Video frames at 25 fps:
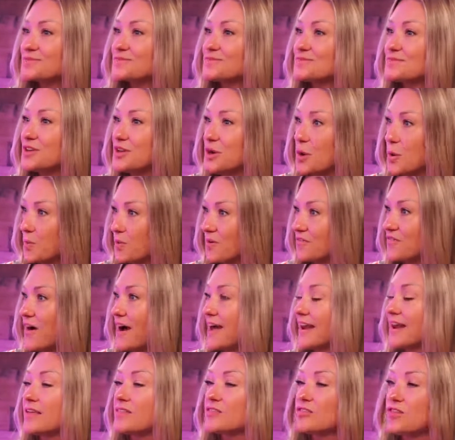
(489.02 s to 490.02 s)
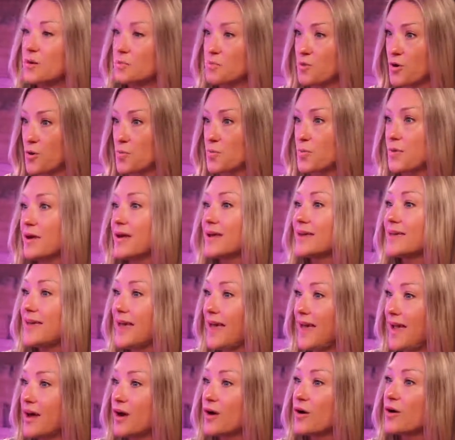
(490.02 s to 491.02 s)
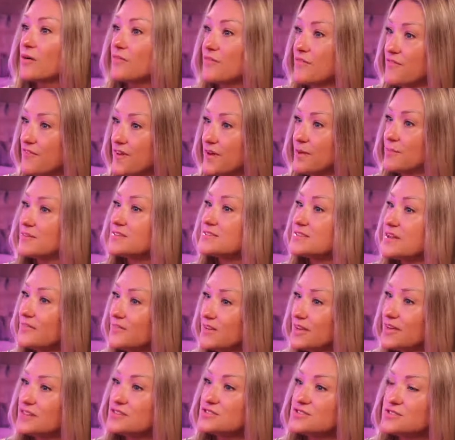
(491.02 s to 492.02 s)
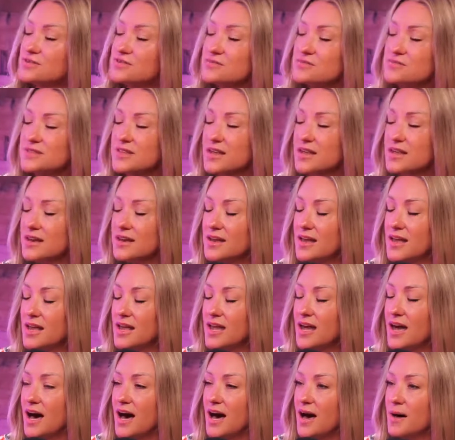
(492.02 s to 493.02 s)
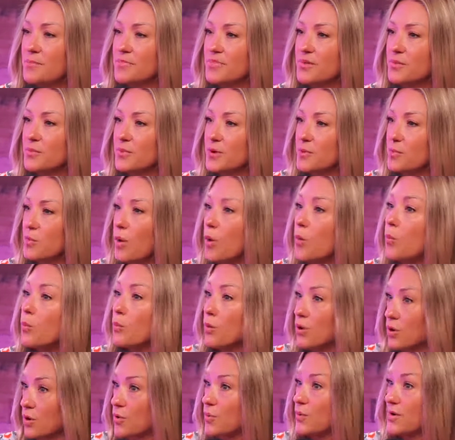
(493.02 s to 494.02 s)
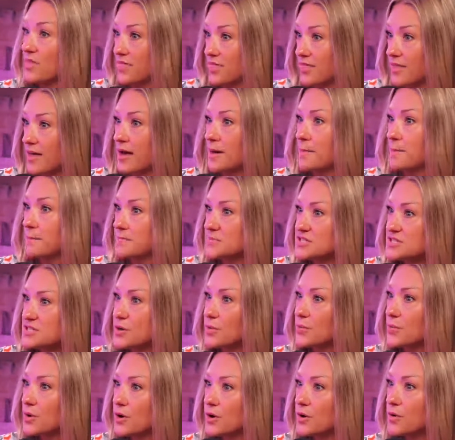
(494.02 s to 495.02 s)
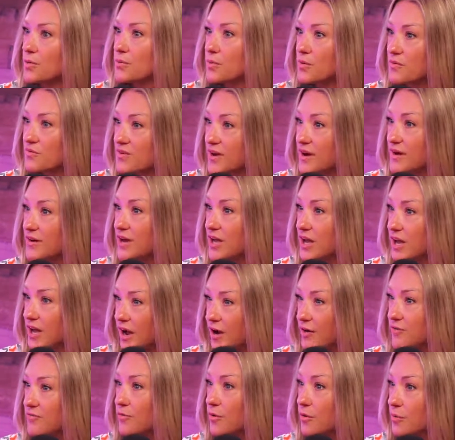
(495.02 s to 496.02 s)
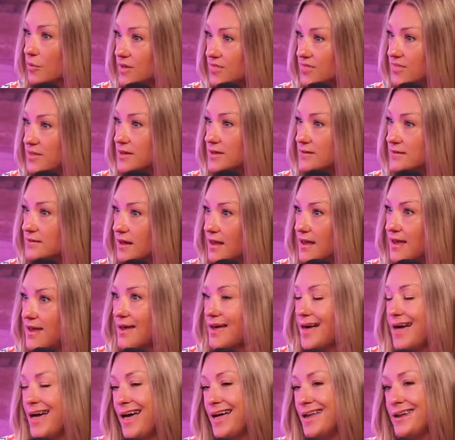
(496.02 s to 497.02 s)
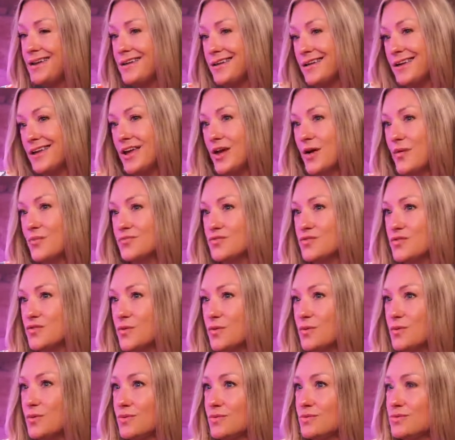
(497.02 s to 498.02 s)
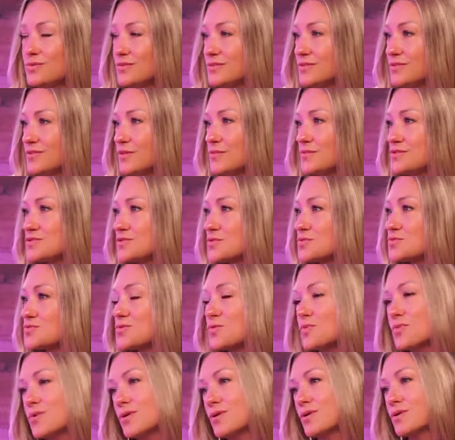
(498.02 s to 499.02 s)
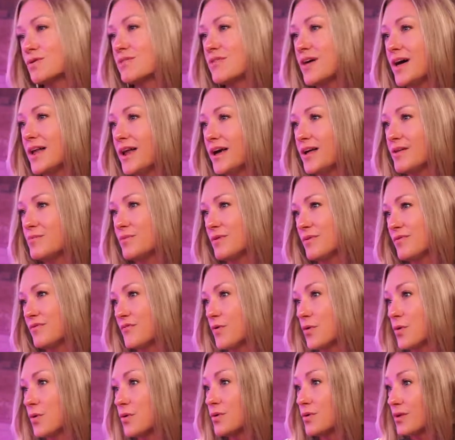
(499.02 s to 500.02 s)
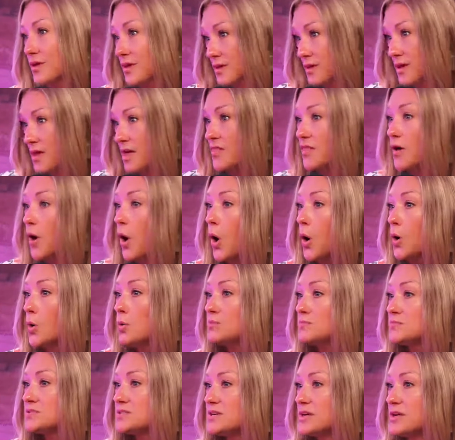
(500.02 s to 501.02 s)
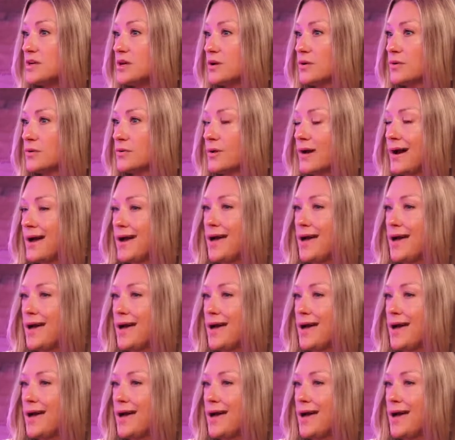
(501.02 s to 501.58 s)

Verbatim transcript: you know, providing the appropriate care. If a family's having issues, then um, then we won't work with them. So we're we're very careful with it, and to to the social worker that had referred the home to you